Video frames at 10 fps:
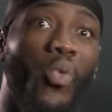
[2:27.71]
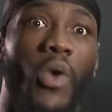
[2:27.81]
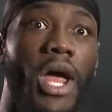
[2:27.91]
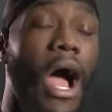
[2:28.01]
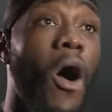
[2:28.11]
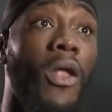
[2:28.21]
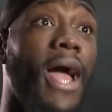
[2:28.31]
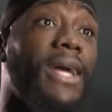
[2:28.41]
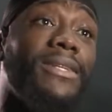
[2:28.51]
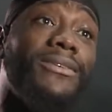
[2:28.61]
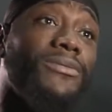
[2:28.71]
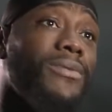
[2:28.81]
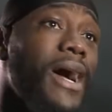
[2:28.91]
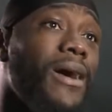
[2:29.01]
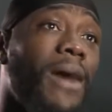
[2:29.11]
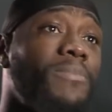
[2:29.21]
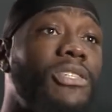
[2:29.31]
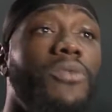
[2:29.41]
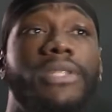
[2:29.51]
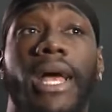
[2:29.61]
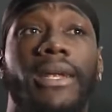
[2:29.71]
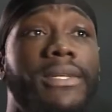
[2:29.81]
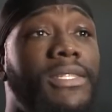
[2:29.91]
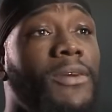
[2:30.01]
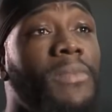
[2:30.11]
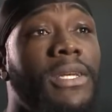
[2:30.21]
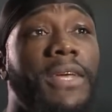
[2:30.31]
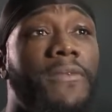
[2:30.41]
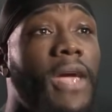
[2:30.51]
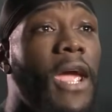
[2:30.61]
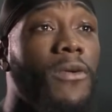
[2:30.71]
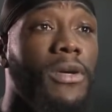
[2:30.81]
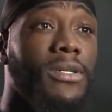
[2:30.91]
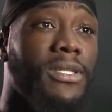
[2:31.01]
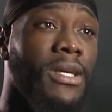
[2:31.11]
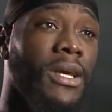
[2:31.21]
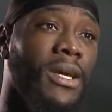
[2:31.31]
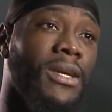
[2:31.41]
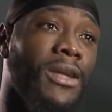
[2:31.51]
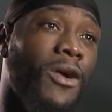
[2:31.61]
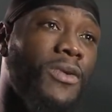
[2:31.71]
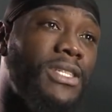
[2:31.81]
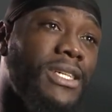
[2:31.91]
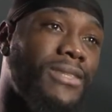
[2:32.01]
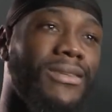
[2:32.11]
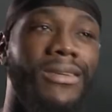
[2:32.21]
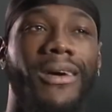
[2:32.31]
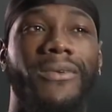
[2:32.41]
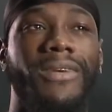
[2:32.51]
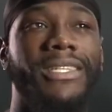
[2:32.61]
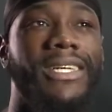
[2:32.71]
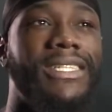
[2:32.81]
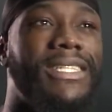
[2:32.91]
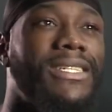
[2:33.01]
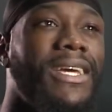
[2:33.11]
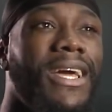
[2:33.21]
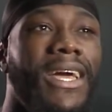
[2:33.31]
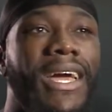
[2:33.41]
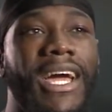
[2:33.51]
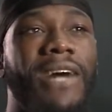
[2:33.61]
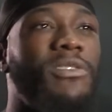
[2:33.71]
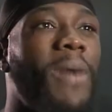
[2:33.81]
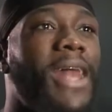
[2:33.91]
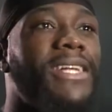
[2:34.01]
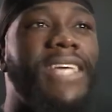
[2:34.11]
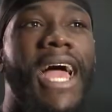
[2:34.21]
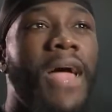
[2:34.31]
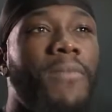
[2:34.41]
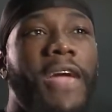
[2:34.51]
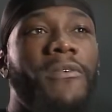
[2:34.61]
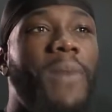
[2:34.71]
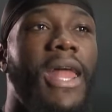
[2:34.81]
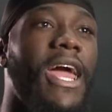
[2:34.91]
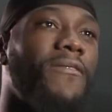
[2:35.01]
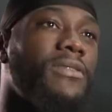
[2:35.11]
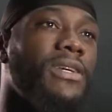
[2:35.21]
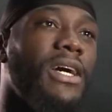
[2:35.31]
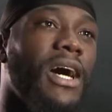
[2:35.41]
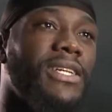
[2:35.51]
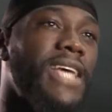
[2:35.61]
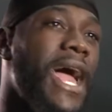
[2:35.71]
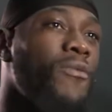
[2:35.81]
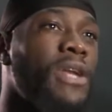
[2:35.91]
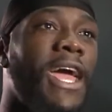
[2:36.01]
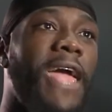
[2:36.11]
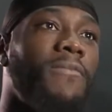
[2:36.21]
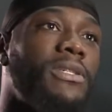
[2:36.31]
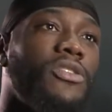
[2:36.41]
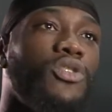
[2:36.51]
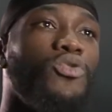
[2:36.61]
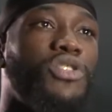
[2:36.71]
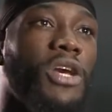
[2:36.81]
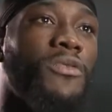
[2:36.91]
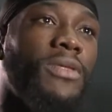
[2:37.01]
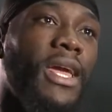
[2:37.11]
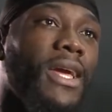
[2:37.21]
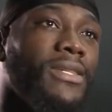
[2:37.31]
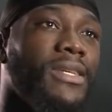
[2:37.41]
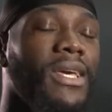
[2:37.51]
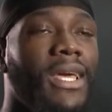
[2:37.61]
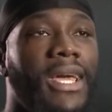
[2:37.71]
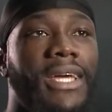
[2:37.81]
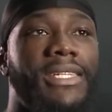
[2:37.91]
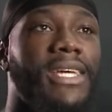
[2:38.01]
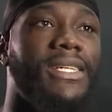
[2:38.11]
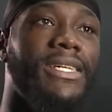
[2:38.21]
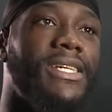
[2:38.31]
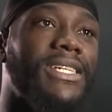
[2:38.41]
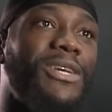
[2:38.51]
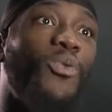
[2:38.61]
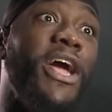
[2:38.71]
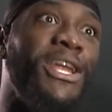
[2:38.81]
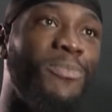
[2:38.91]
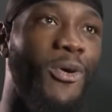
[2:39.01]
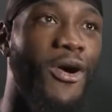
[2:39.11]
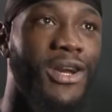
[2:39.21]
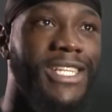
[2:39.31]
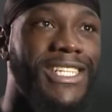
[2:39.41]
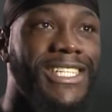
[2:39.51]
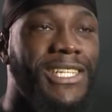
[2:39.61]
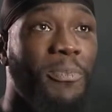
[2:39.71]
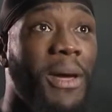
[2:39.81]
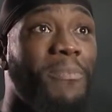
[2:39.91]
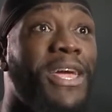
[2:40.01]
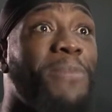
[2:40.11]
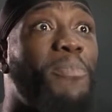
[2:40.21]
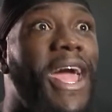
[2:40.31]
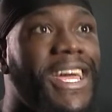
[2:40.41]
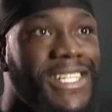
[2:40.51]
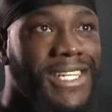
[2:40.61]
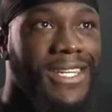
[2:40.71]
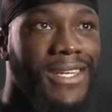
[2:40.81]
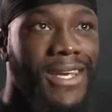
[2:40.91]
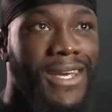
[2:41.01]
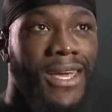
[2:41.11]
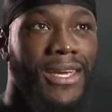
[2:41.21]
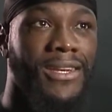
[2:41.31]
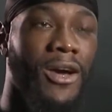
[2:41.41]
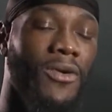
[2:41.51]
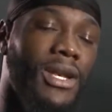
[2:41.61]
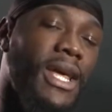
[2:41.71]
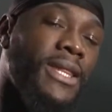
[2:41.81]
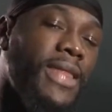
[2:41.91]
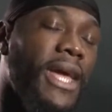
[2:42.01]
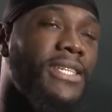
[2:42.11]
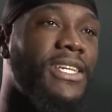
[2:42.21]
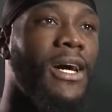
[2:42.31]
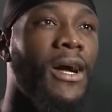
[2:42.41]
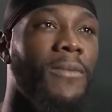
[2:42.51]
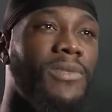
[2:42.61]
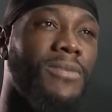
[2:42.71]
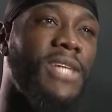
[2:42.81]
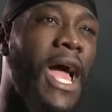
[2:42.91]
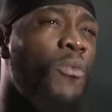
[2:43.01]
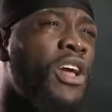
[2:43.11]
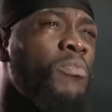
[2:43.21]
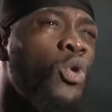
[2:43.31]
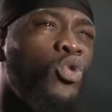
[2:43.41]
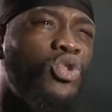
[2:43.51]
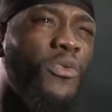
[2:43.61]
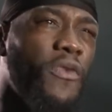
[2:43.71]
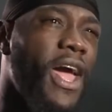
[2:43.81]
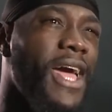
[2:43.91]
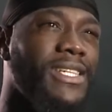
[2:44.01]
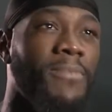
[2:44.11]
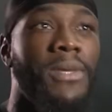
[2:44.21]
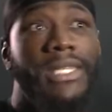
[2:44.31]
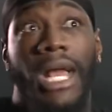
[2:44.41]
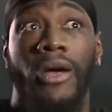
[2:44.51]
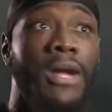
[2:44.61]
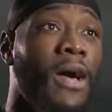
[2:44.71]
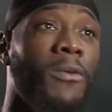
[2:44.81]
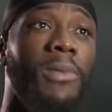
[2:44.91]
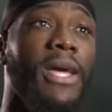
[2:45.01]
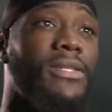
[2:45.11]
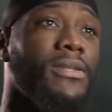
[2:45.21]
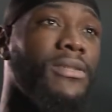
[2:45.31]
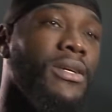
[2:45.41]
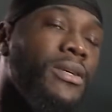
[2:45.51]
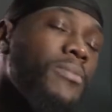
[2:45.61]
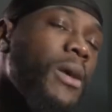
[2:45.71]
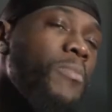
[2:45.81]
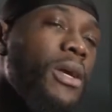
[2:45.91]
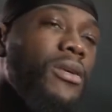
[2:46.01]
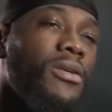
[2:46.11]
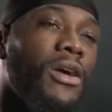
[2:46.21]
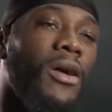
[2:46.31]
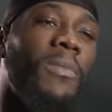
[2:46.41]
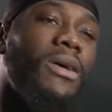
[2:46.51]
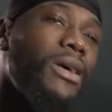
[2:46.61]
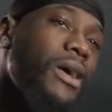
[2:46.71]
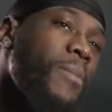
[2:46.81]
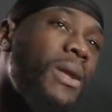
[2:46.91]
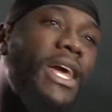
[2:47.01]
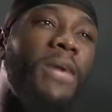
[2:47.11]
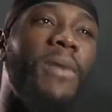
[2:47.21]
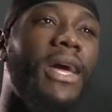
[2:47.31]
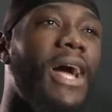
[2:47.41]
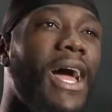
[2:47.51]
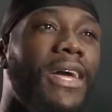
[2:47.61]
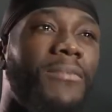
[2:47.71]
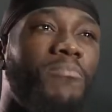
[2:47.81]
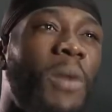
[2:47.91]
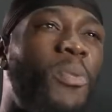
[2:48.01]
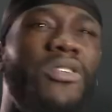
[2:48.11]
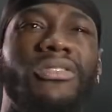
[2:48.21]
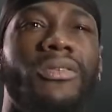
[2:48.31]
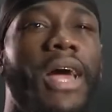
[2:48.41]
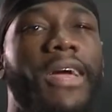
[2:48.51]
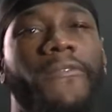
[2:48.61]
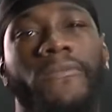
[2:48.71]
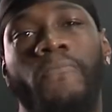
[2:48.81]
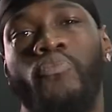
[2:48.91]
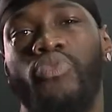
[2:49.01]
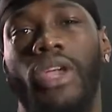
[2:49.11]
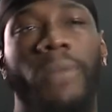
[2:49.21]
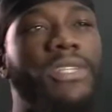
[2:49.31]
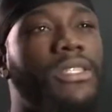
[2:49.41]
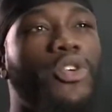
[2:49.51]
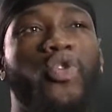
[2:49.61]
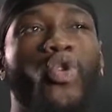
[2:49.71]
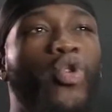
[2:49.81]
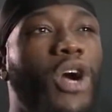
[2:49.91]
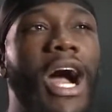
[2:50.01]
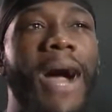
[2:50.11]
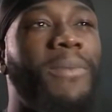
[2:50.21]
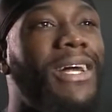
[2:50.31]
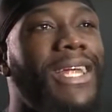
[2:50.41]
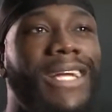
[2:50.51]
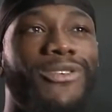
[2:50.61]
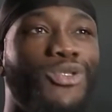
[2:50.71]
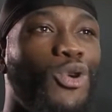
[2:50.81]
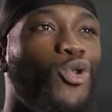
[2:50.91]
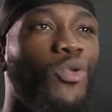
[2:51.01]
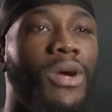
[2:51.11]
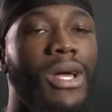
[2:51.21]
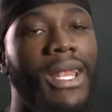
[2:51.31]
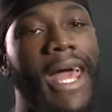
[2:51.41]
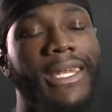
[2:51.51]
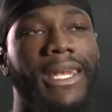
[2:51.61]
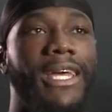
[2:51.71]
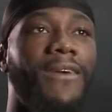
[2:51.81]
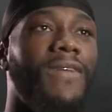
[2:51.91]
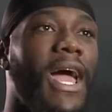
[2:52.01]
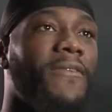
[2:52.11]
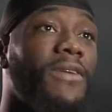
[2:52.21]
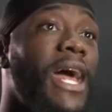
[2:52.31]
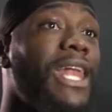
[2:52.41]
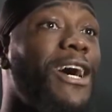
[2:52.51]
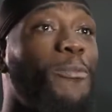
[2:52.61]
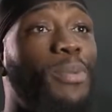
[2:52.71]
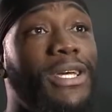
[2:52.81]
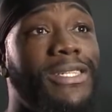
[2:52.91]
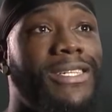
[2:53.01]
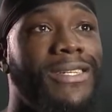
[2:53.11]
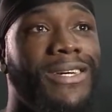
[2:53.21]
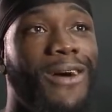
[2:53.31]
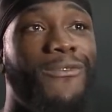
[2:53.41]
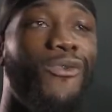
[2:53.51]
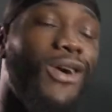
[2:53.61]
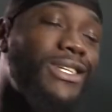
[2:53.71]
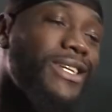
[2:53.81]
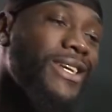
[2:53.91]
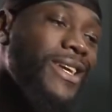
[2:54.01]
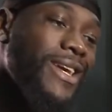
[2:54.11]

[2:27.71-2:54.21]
what all I can do. I'm so talented in so many different areas. You know, it just comes about a time. Everybody have a time when they're able to do certain things. It's just the waiting part. It's just being patient, you know, and letting things come. Sometimes we can move too fast and miss out on our blessing. But me, you know, I'm a laid-back guy. My personal life, I'm just a cool, calm, collective dude, like to live life, and I love peace. Unfortunately,